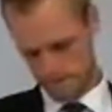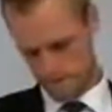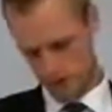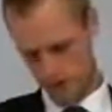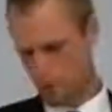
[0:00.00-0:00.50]

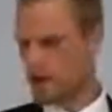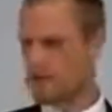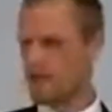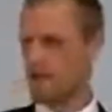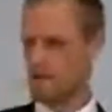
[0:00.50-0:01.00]
So we
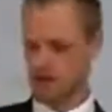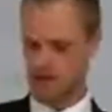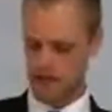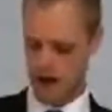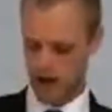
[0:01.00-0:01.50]
read through this
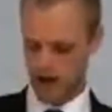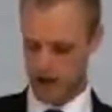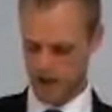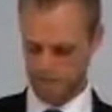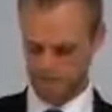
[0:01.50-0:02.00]

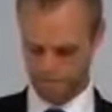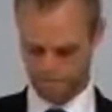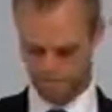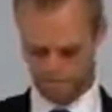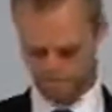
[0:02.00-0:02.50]
genealogy.
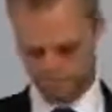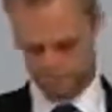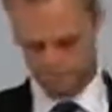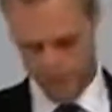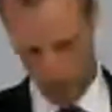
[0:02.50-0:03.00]

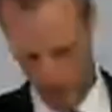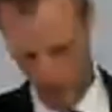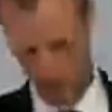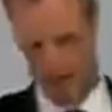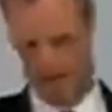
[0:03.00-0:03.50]
We
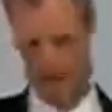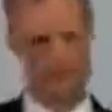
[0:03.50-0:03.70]
hear again of